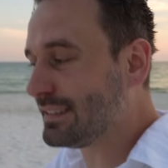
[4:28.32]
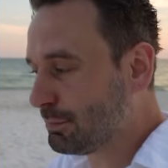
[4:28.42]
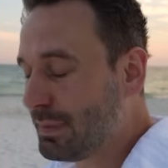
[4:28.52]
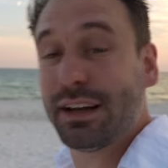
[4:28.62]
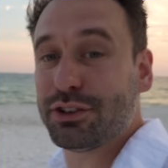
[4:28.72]
is a
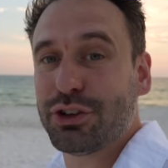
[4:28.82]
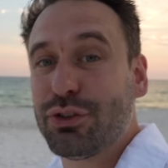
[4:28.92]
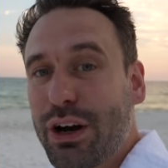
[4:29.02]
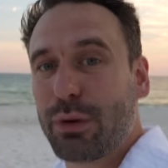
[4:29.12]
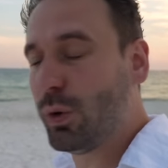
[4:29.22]
military
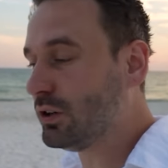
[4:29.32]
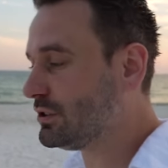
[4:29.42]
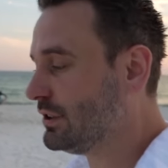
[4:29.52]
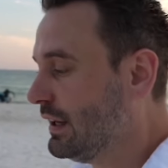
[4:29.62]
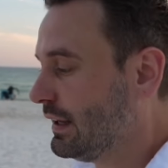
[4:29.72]
grade
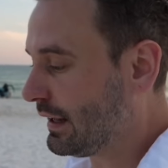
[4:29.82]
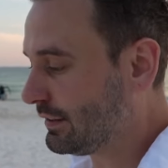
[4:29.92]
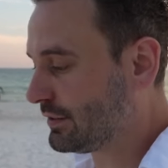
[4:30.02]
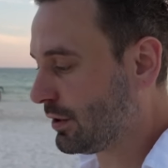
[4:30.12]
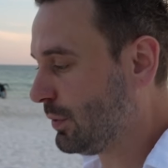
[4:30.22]
watch, and
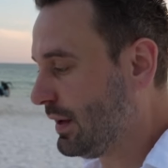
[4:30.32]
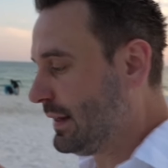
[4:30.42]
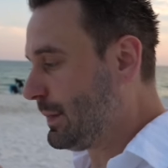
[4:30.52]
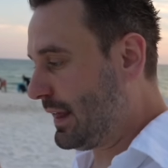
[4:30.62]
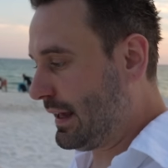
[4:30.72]
so
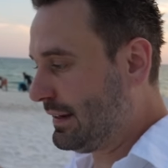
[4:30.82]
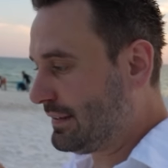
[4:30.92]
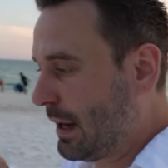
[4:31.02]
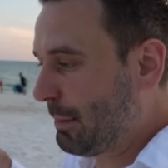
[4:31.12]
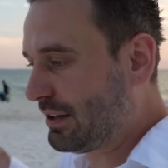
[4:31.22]
it
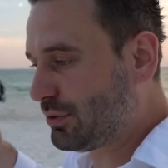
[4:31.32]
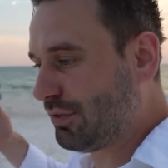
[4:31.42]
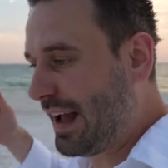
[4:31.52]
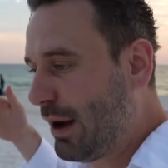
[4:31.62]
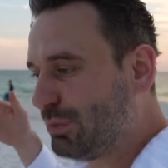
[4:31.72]
isn't a matter of
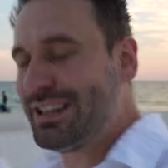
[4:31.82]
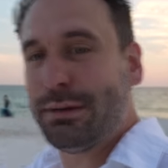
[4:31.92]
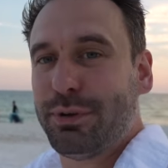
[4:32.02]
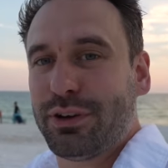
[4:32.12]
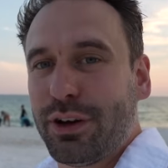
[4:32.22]
how
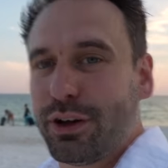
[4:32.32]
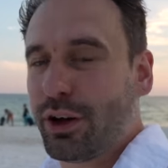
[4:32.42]
deep you can